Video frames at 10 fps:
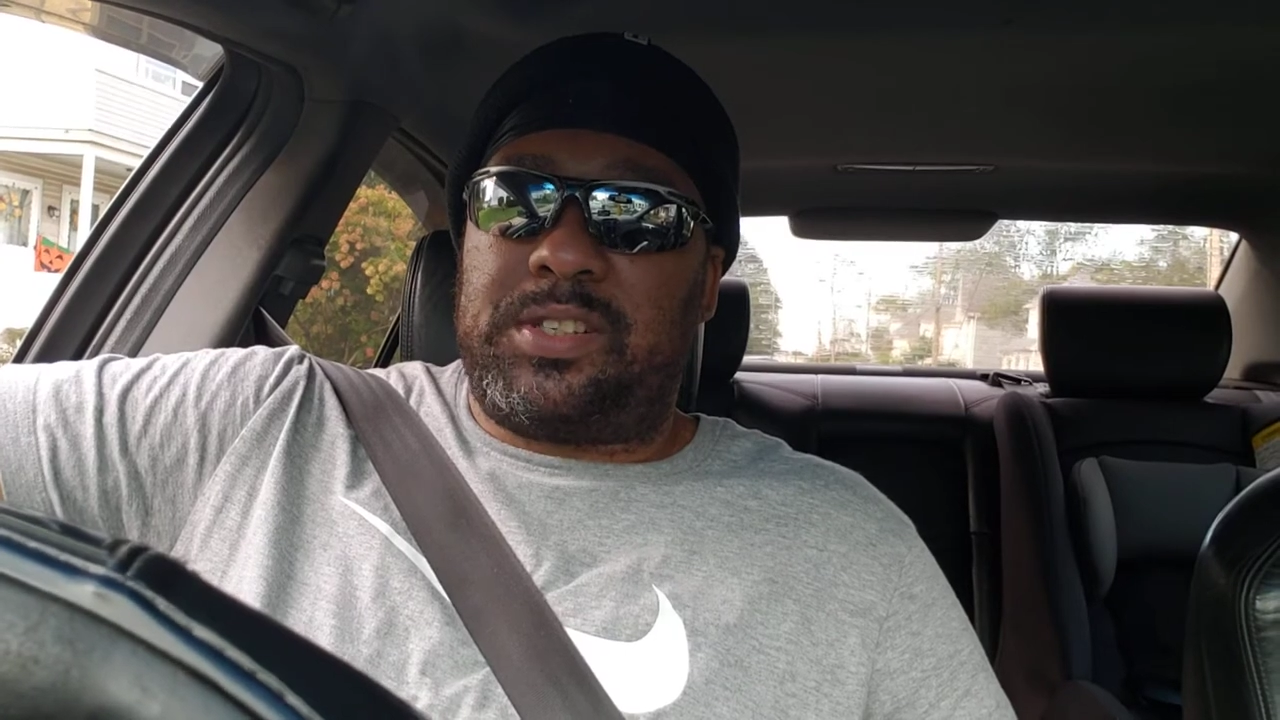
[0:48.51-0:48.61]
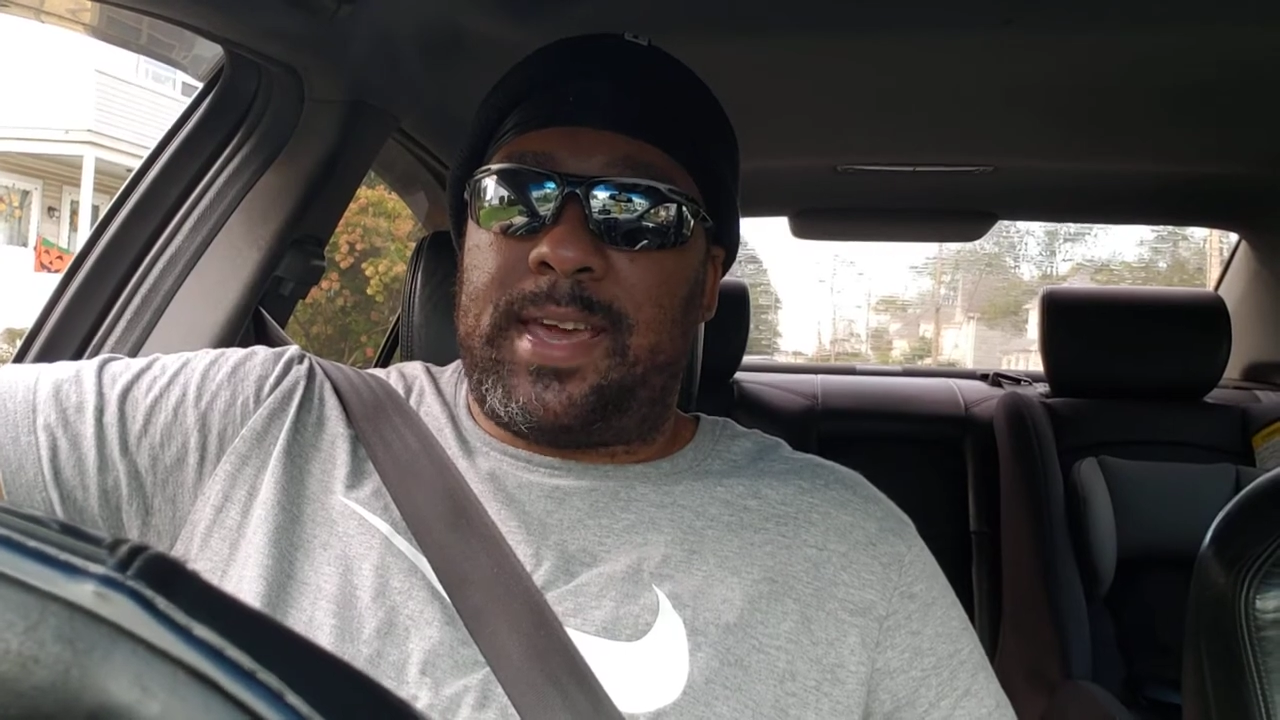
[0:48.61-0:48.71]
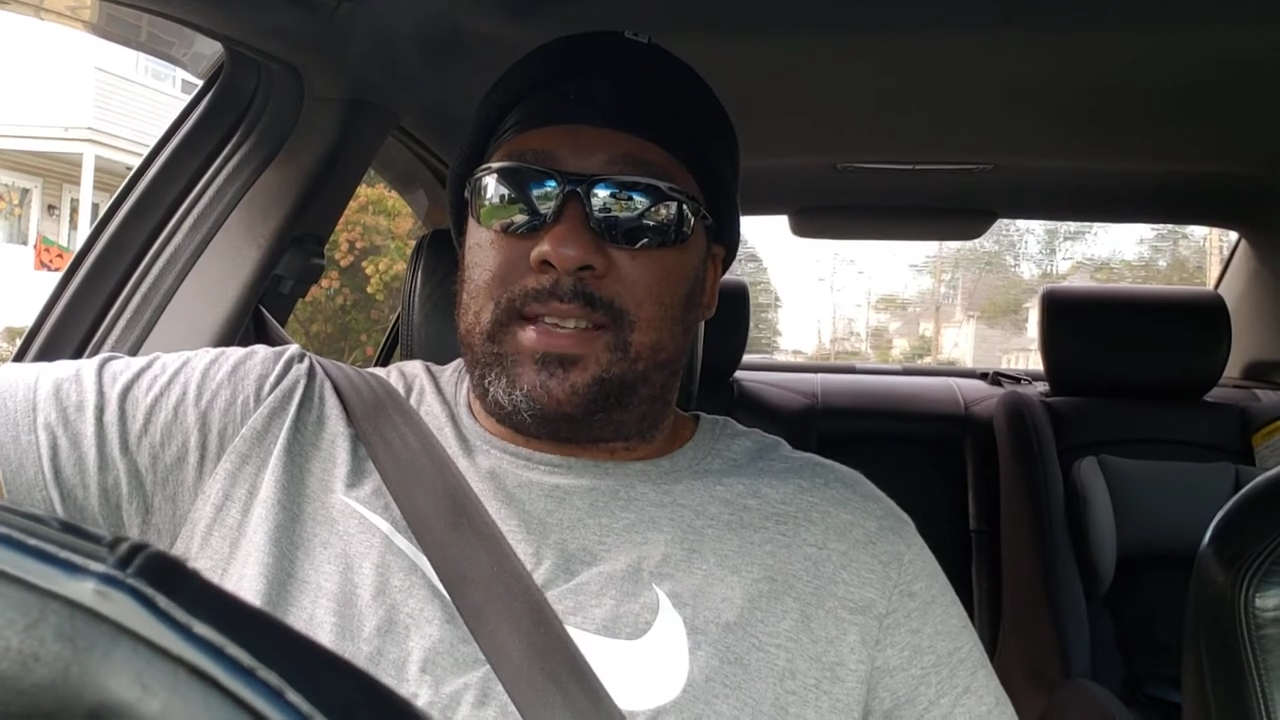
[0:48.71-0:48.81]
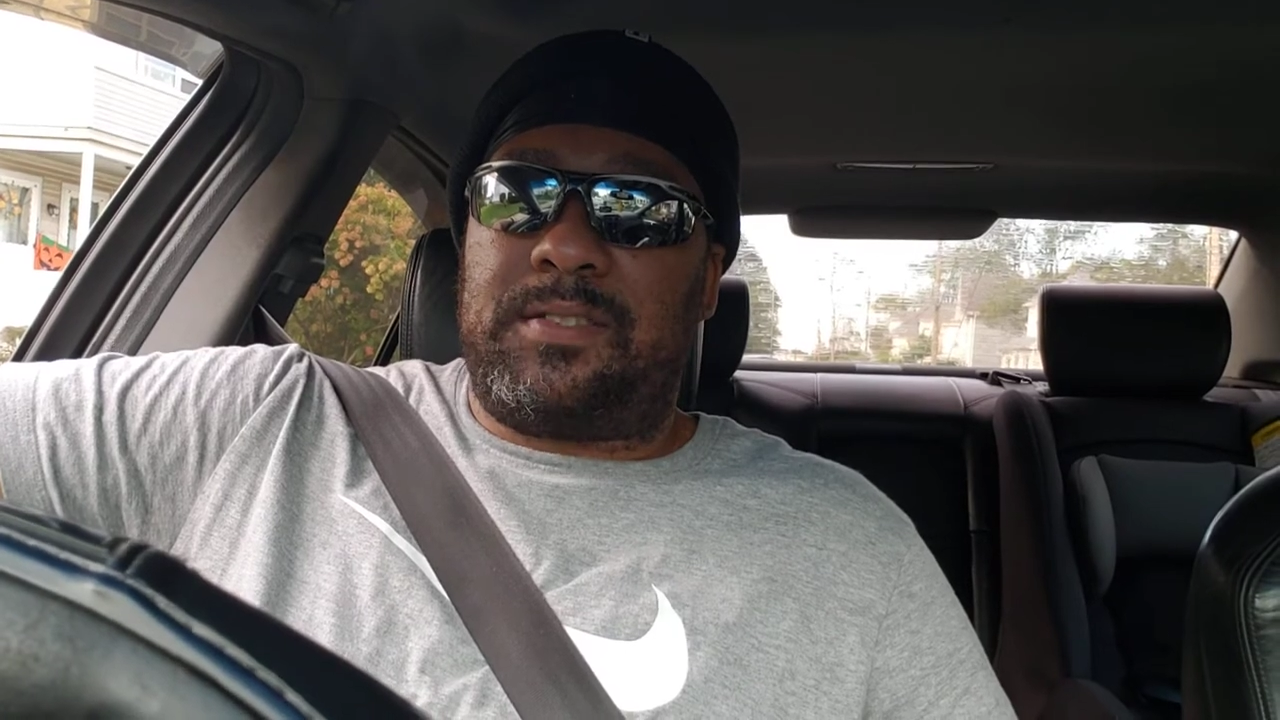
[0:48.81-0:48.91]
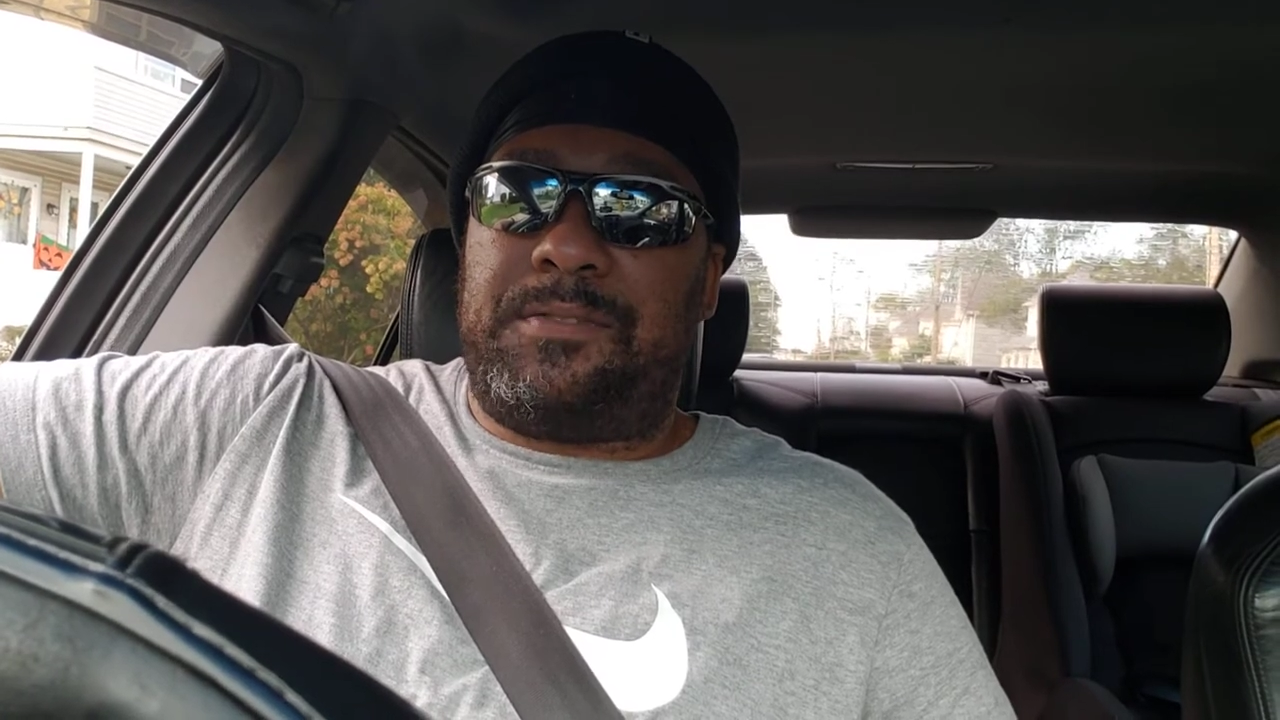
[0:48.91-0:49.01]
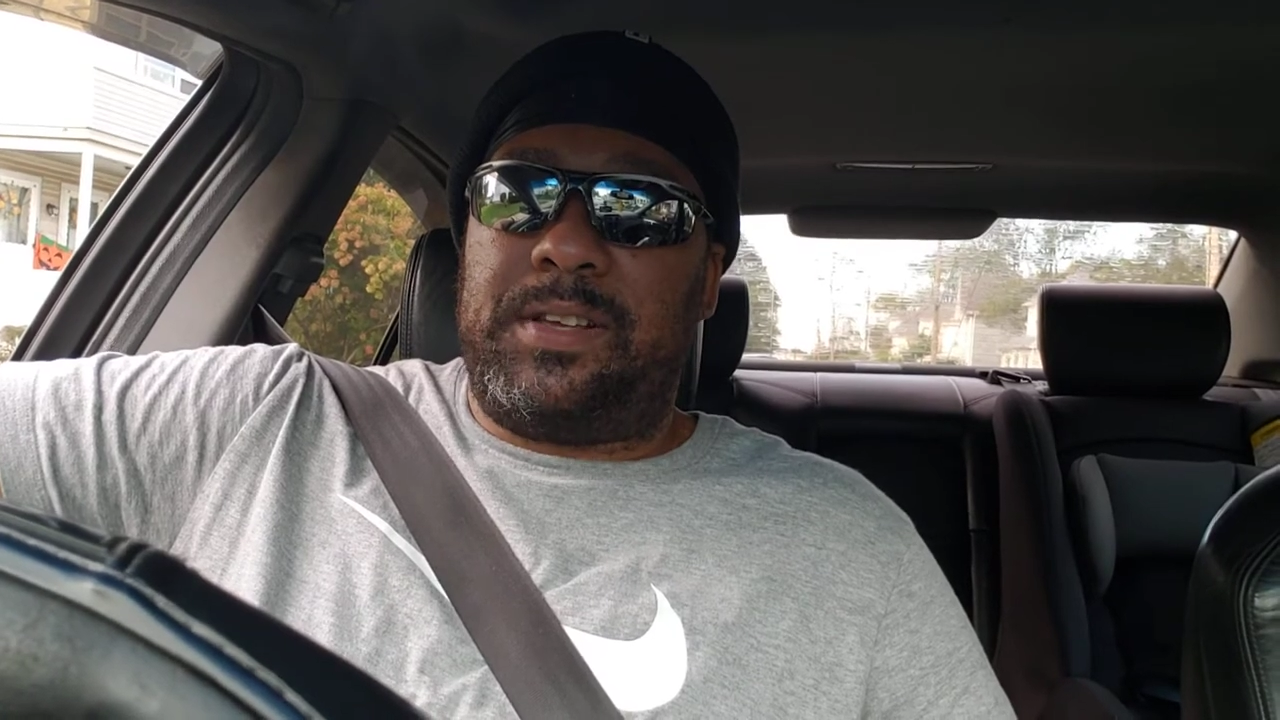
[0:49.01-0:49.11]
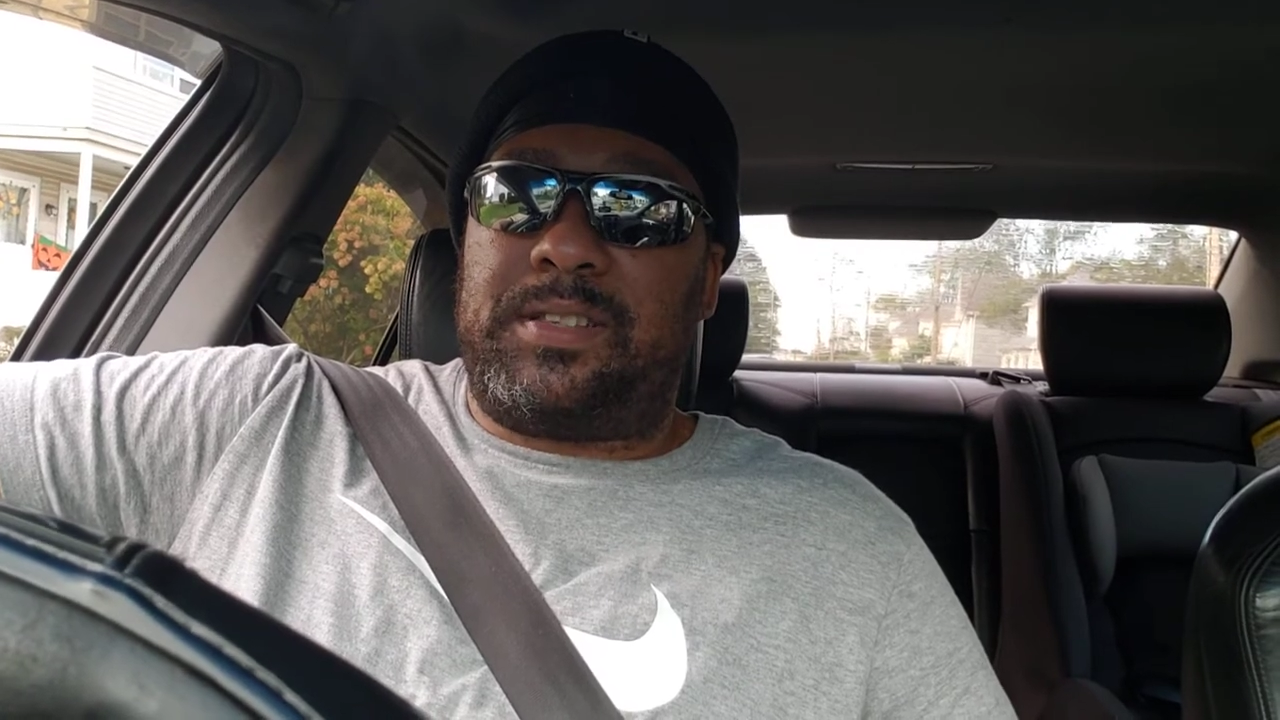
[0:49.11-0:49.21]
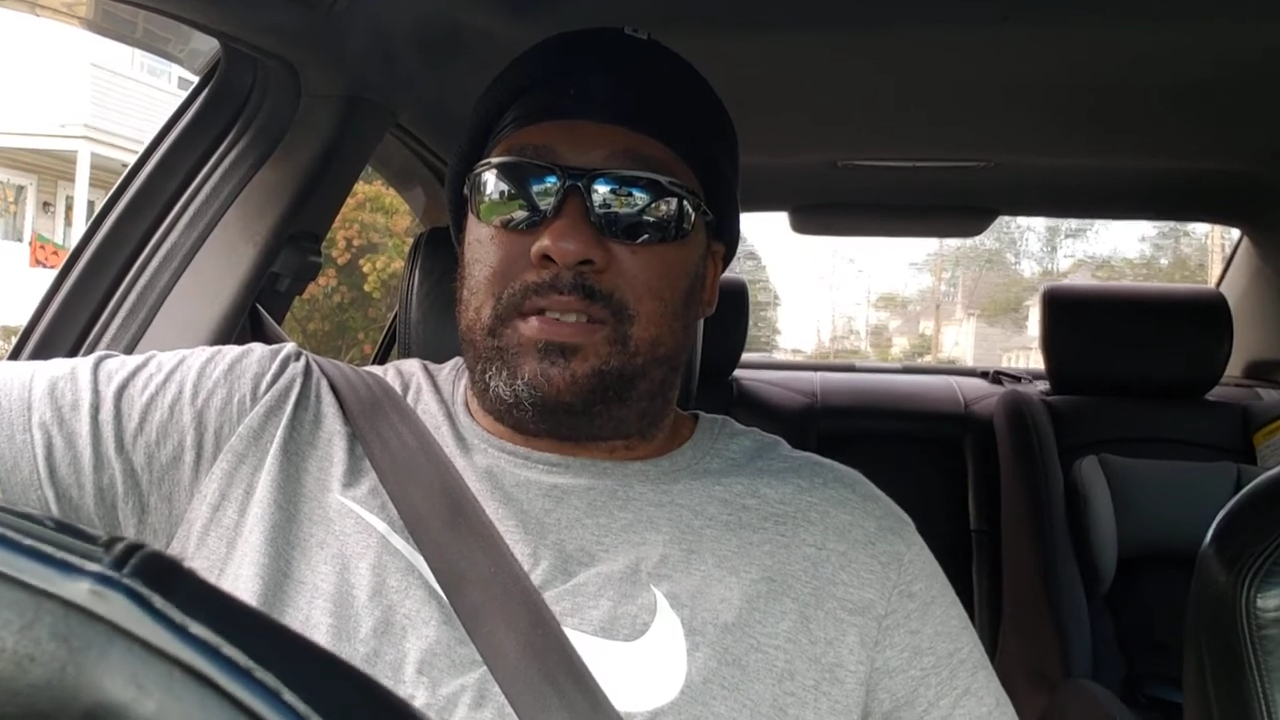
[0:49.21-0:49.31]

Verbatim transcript: has a fence